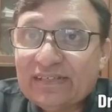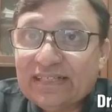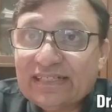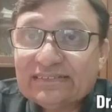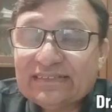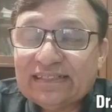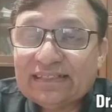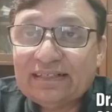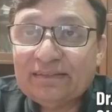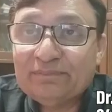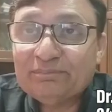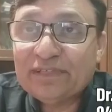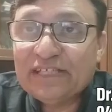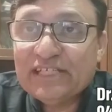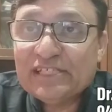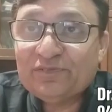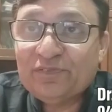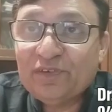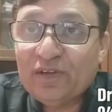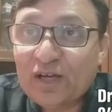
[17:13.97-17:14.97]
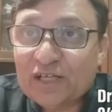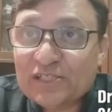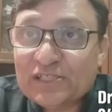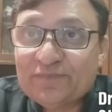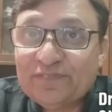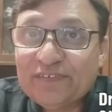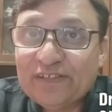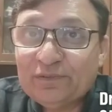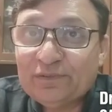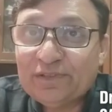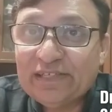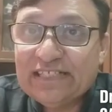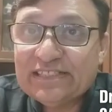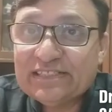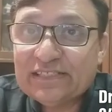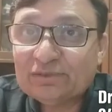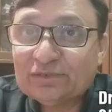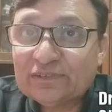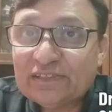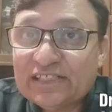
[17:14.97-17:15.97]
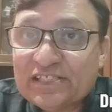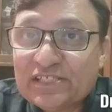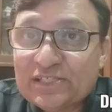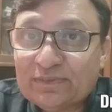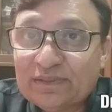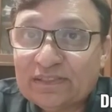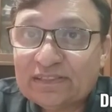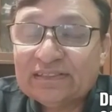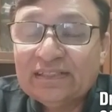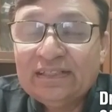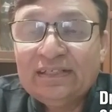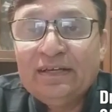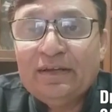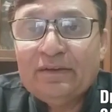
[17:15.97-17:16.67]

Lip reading: what is the company's philosophy to reach out customers.